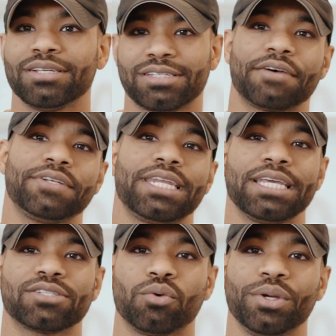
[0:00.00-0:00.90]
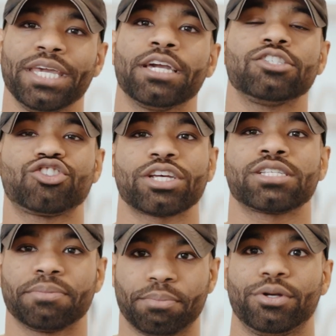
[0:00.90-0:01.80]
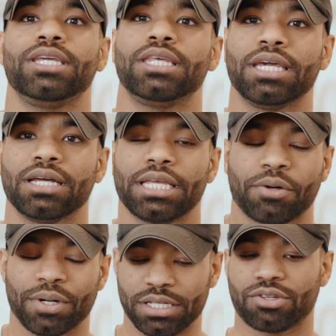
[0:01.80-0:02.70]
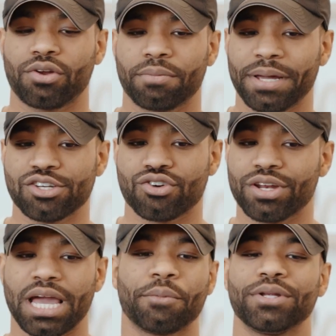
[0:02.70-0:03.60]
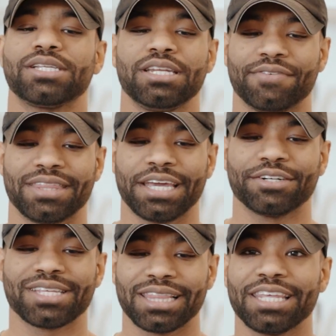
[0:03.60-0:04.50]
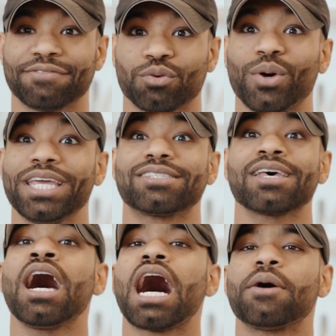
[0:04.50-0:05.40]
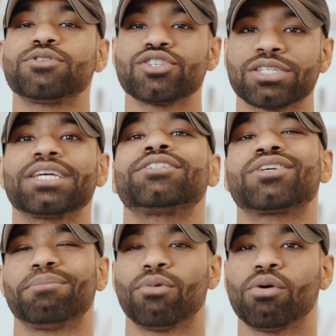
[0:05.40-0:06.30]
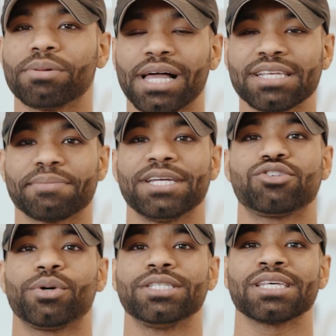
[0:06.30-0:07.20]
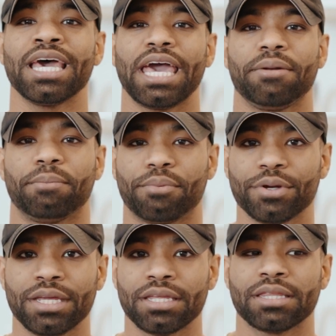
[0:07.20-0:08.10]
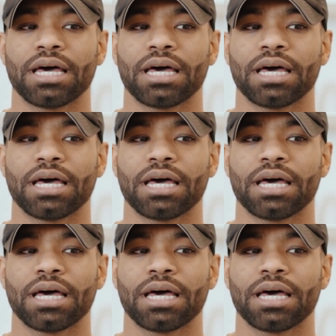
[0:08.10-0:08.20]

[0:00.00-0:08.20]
7 days a week, just breathing. Like, when I started my journey, I wasn't even there to lift weights. I was just there to mobilize my joints and breathe